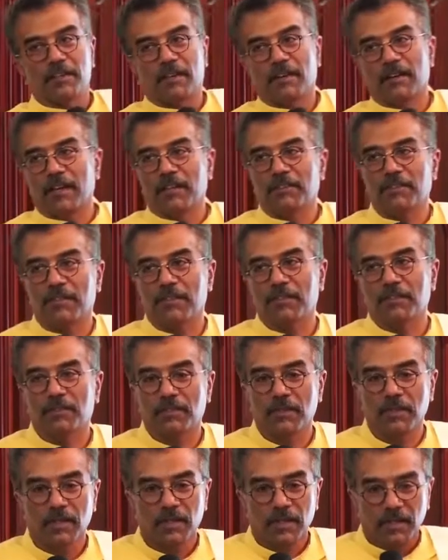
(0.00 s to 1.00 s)

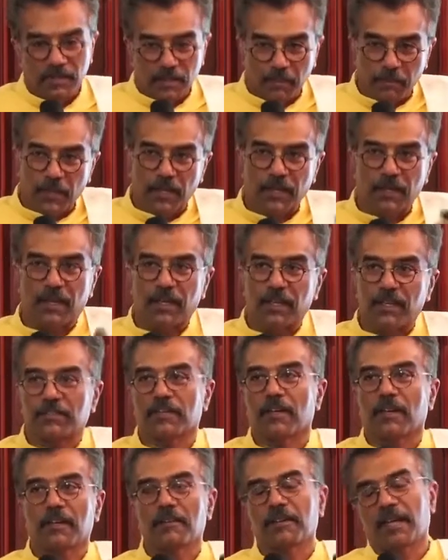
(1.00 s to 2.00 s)
generations, the Pangalis
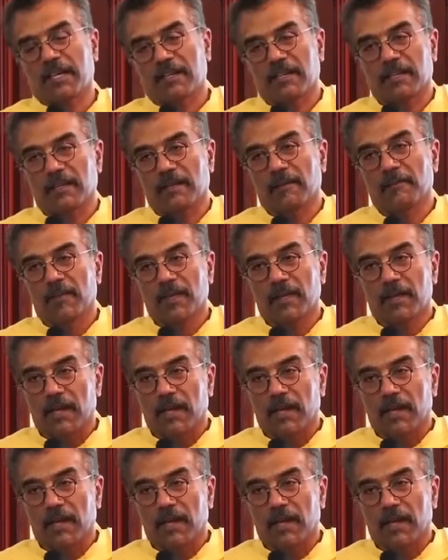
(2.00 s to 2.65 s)
are invited.